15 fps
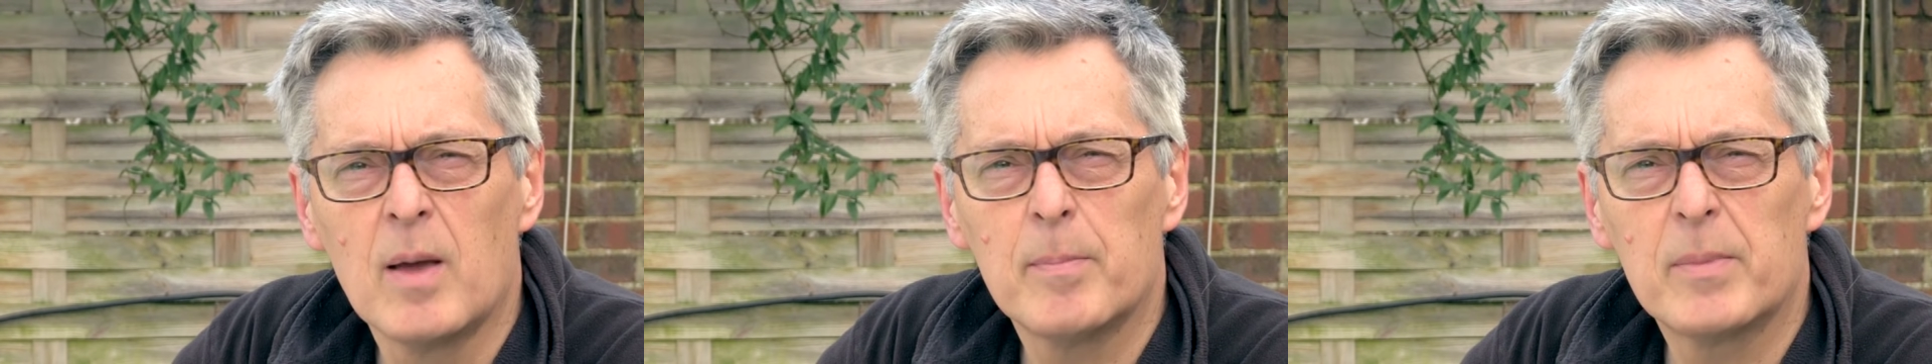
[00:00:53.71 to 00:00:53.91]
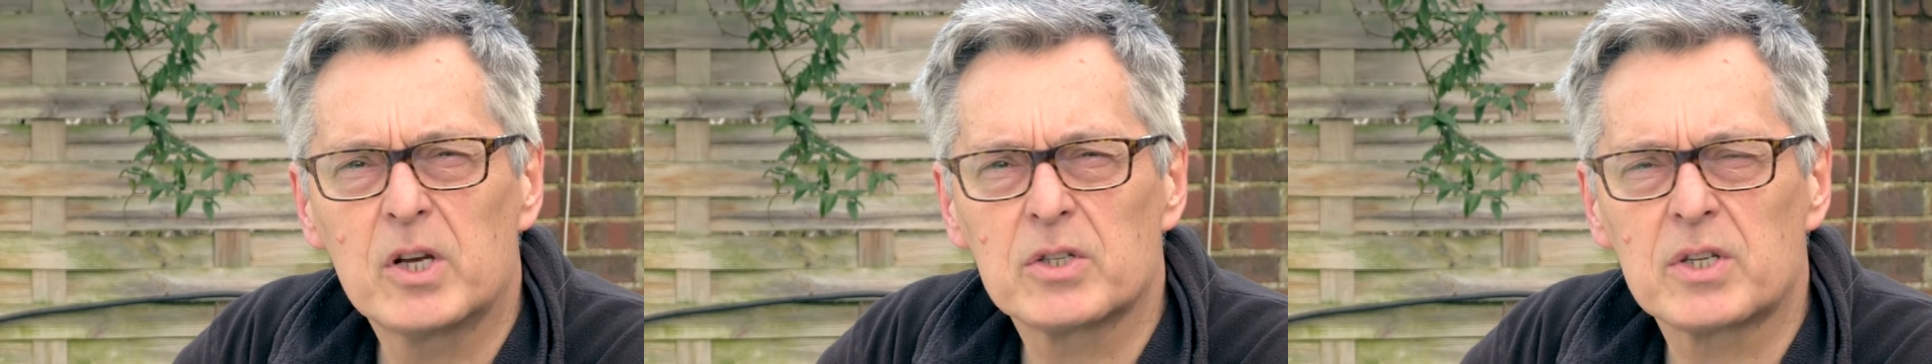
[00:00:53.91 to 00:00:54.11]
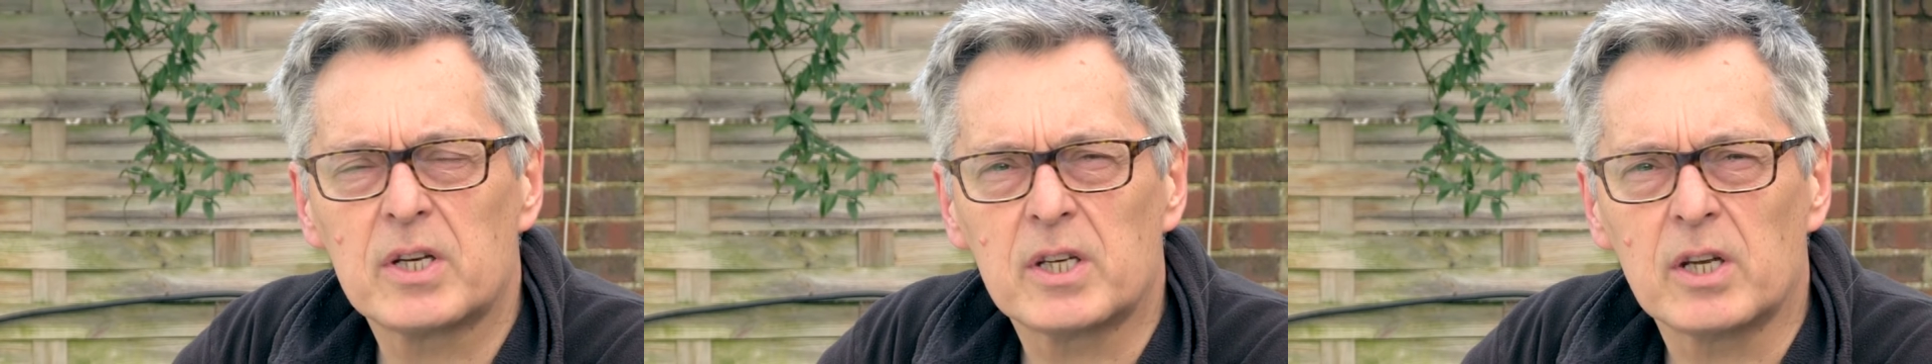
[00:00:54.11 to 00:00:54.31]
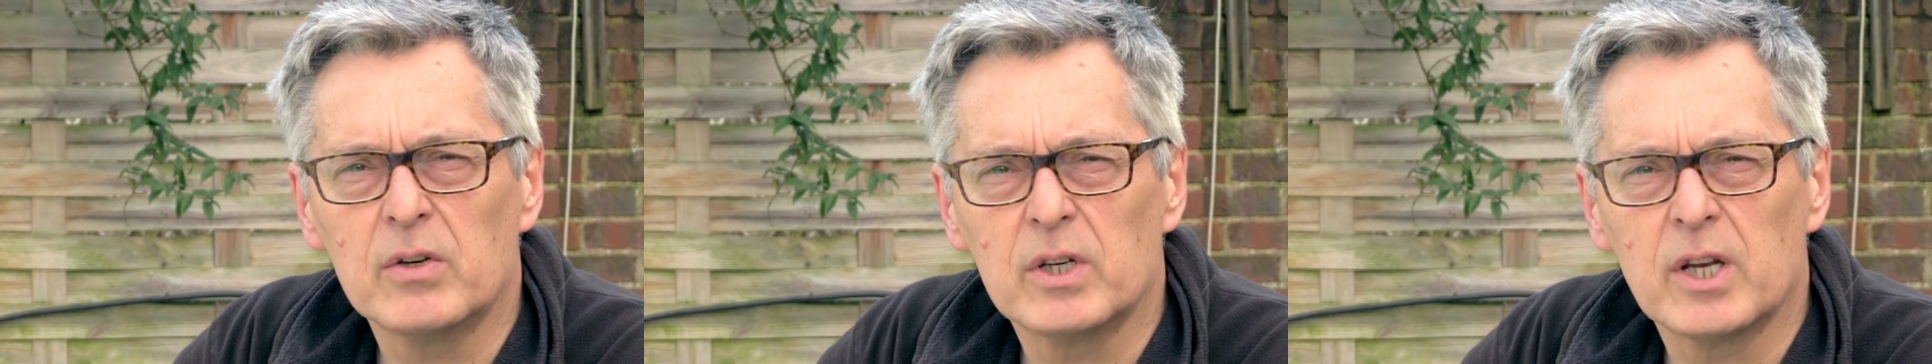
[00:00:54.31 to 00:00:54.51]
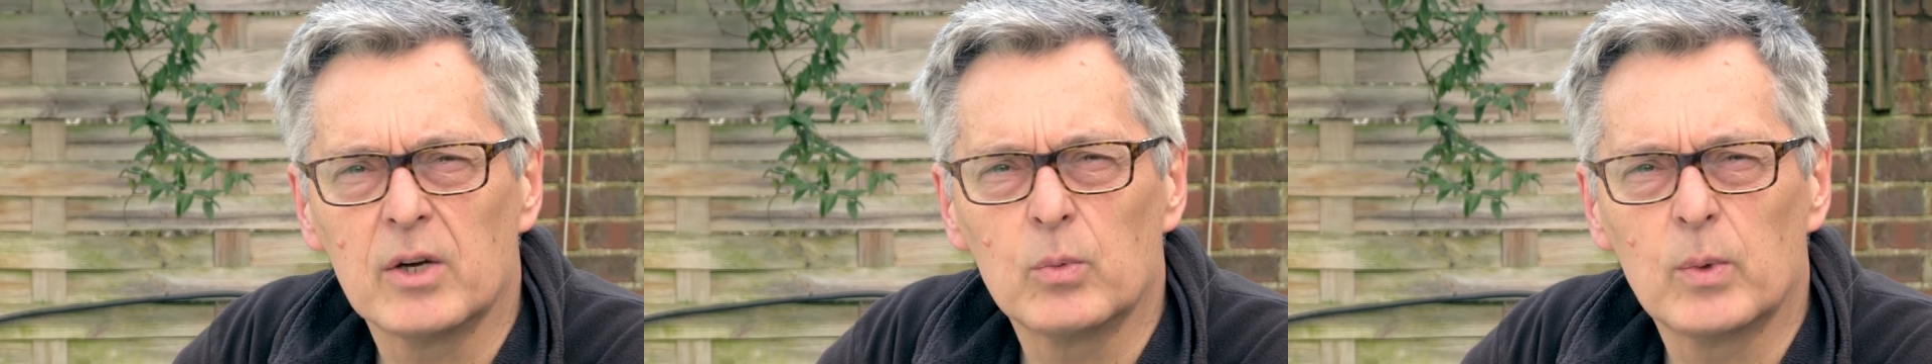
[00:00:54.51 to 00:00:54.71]
because I don't
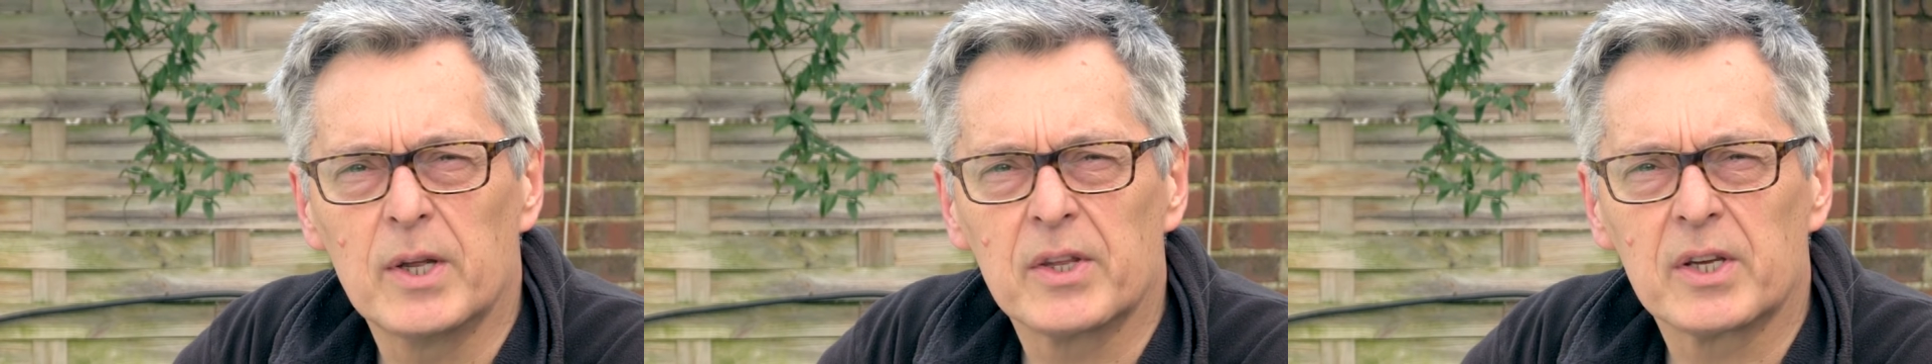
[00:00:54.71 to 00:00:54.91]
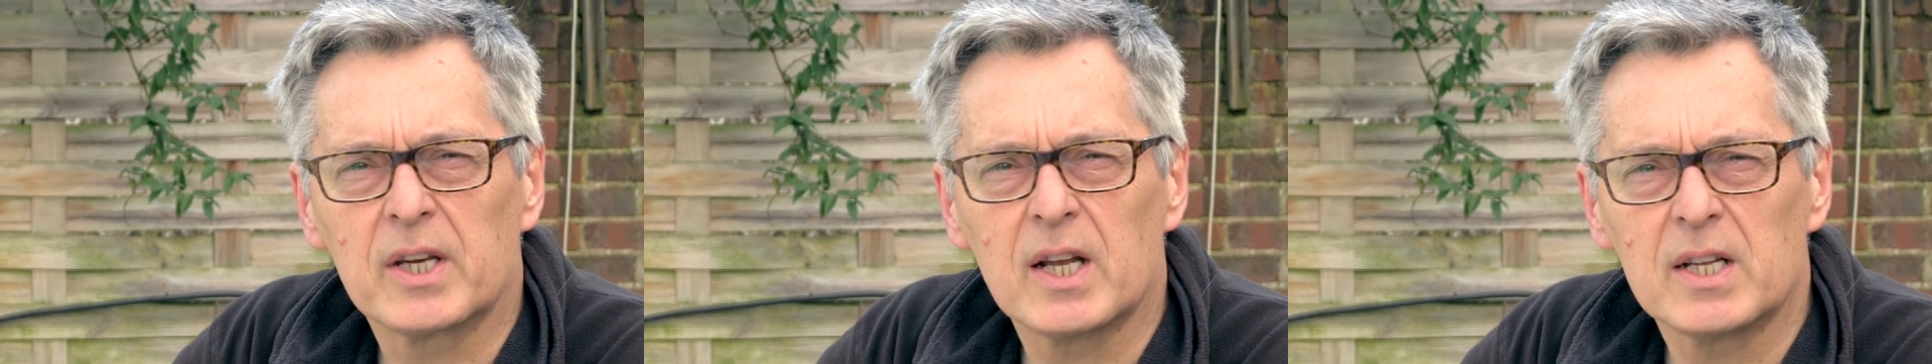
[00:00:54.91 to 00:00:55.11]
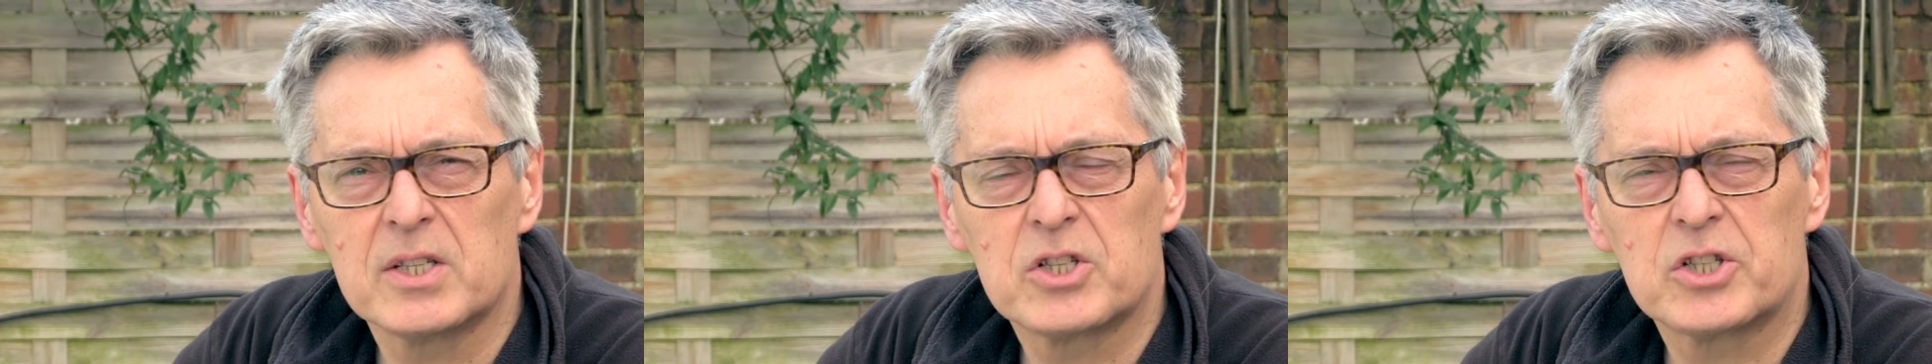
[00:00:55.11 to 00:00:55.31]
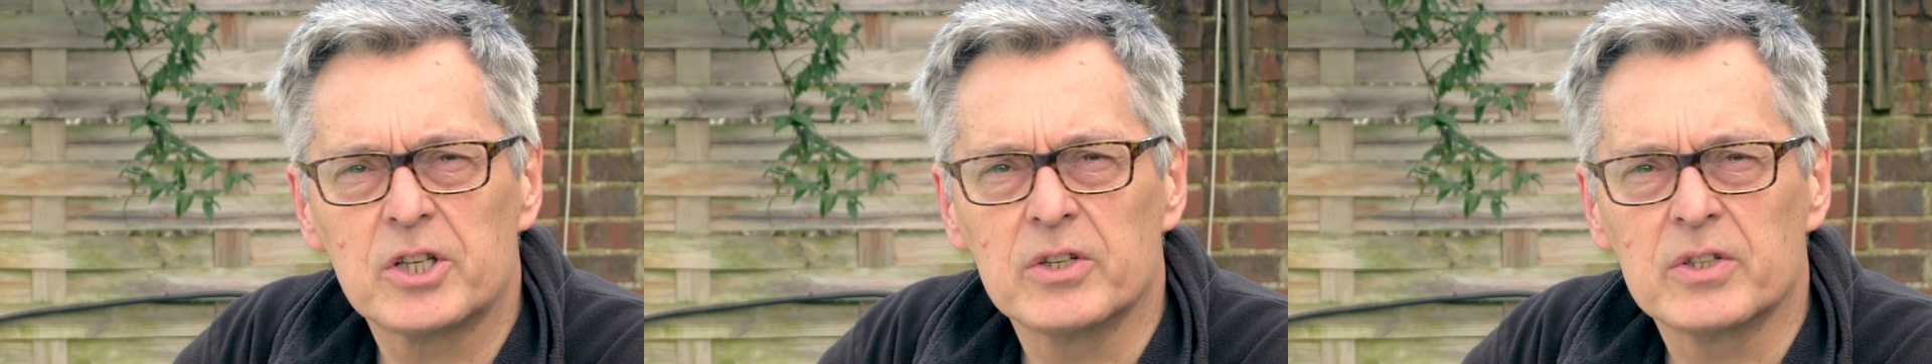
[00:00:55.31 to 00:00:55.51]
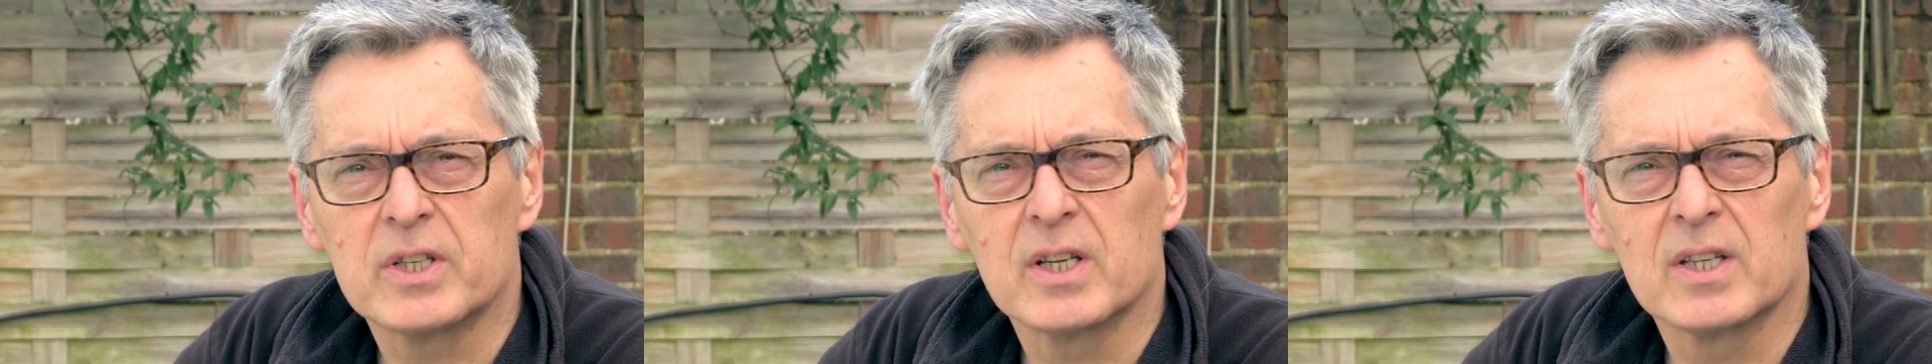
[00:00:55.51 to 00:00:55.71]
know where the gun's
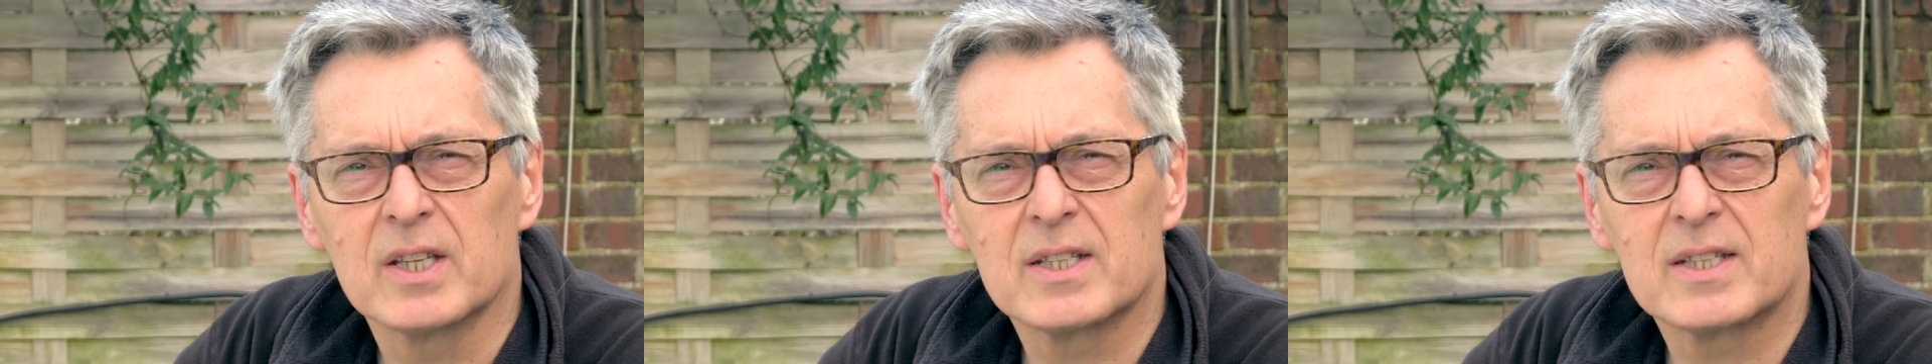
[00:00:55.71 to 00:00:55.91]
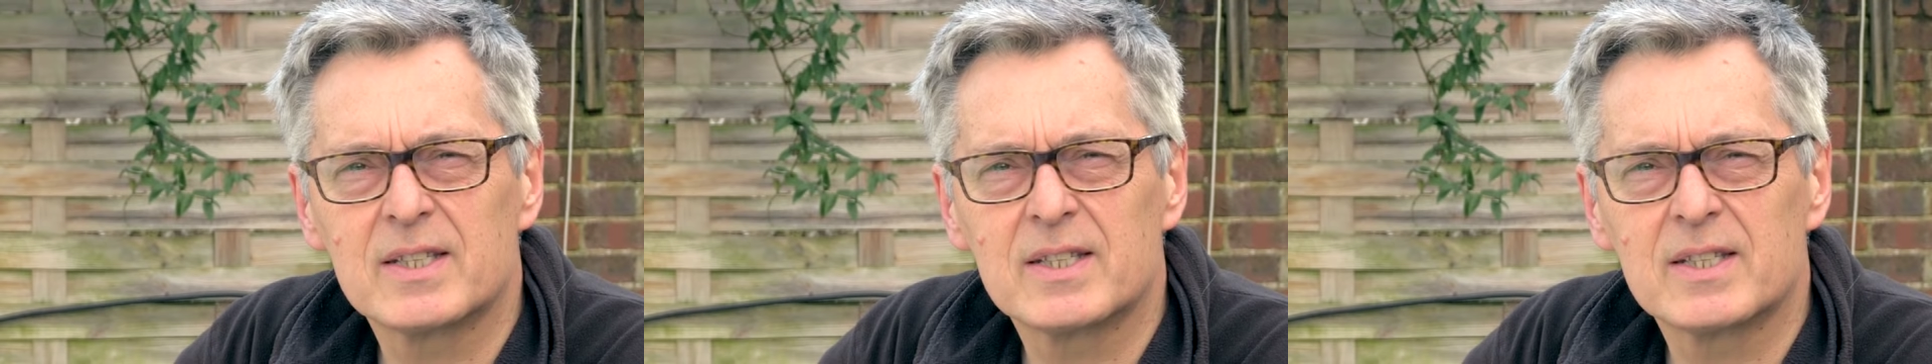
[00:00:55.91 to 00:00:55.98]
shooting at this